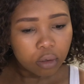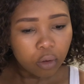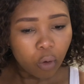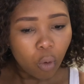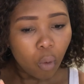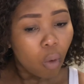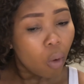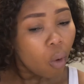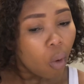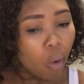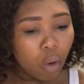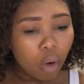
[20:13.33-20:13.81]

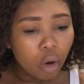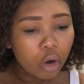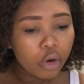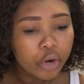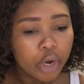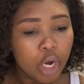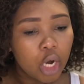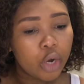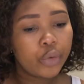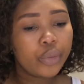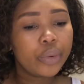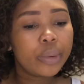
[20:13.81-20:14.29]
Or
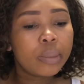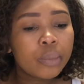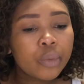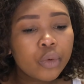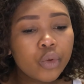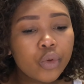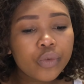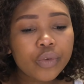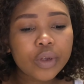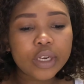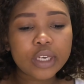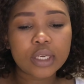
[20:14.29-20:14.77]

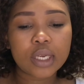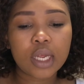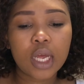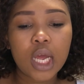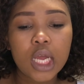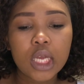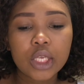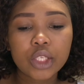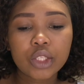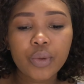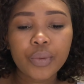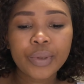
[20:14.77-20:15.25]
remove it.
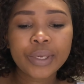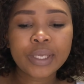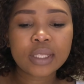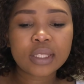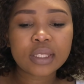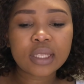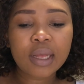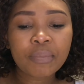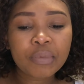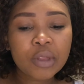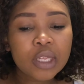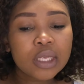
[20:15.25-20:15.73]
So when
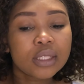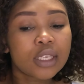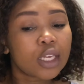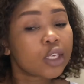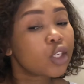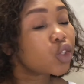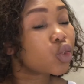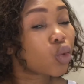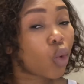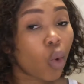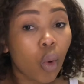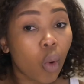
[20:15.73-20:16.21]
something
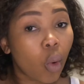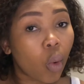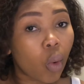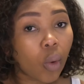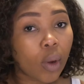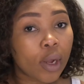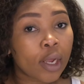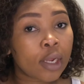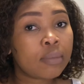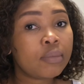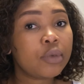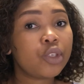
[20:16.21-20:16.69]
says or,
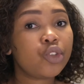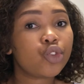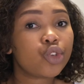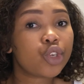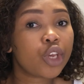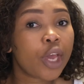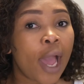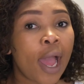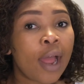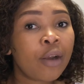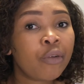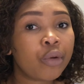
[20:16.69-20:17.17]
it means you
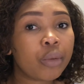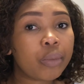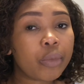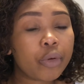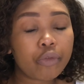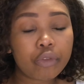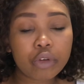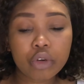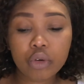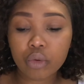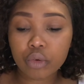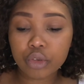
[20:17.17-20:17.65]
can
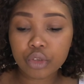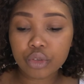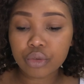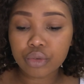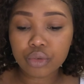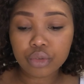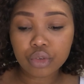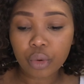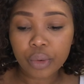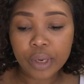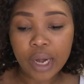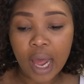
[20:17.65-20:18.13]
remove it or you
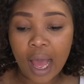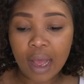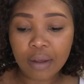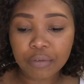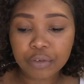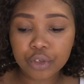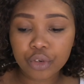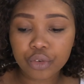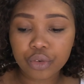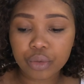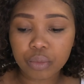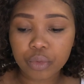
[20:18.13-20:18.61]
don't have
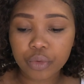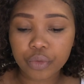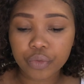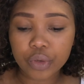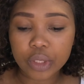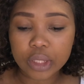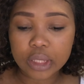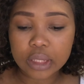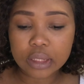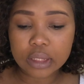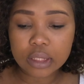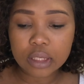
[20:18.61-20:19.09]
to remove
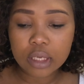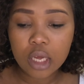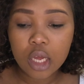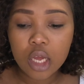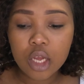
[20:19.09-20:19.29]
it.